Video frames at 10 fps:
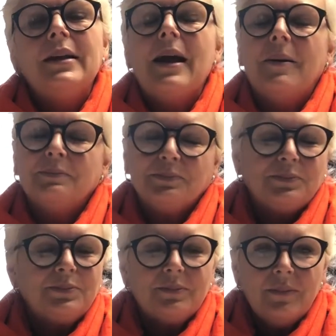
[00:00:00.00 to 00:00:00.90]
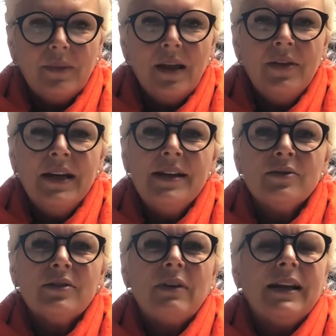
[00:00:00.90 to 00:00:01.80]
Yeah, the
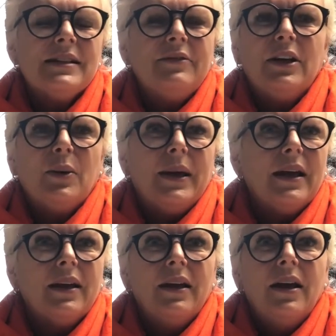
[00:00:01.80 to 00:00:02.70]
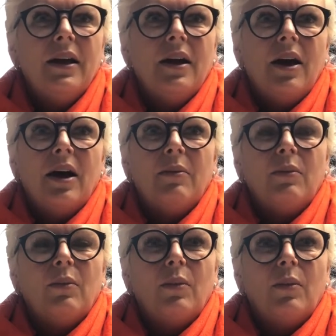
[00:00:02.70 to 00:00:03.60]
needles are relatively quick.
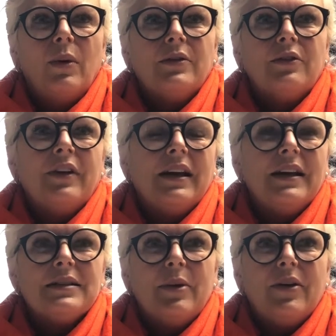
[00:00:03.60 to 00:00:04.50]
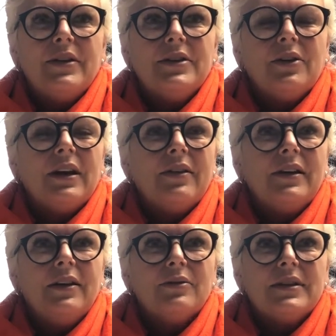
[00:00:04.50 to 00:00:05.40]
Once we're fairly experienced, you can get the
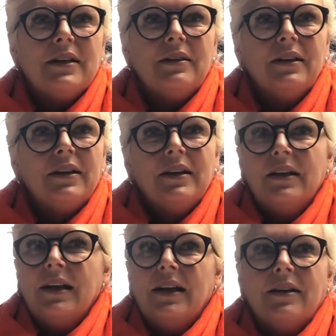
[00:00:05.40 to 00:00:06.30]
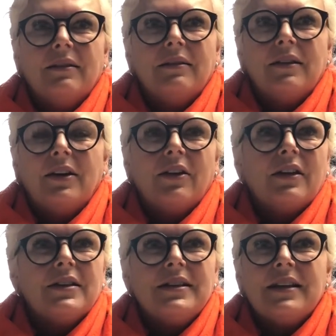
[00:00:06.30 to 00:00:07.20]
needles in
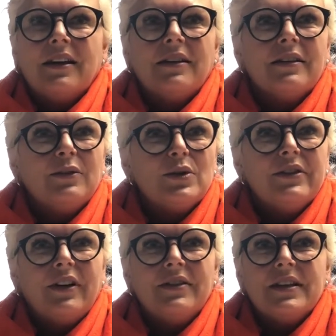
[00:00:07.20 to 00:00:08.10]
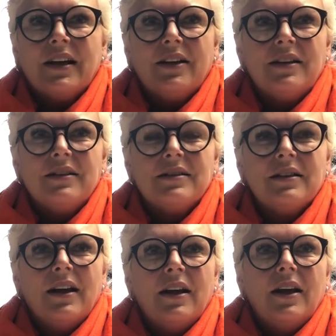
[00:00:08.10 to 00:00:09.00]
30 seconds, 45 seconds.
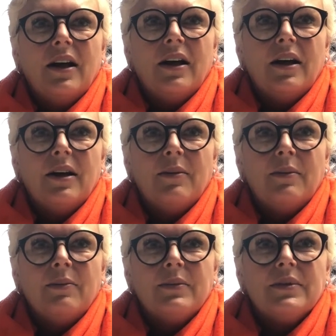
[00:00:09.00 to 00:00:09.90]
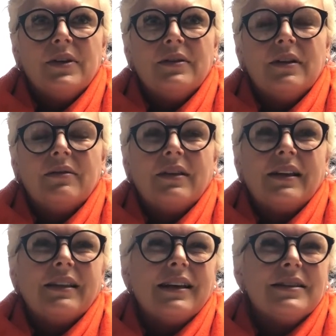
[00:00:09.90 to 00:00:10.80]

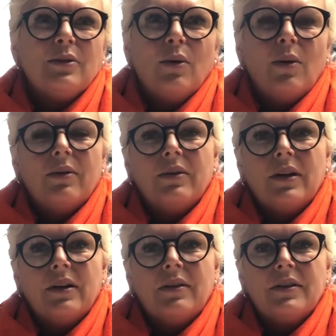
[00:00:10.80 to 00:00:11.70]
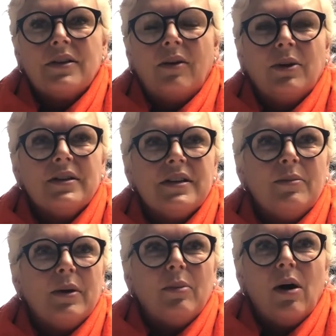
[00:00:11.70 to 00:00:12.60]
That's not the
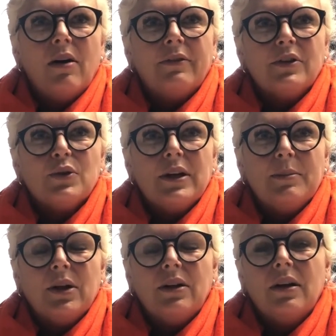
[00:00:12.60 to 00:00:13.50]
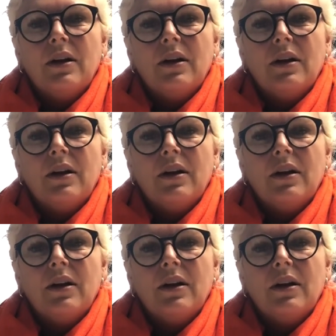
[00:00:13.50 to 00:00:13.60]
time-consuming part of the treatment.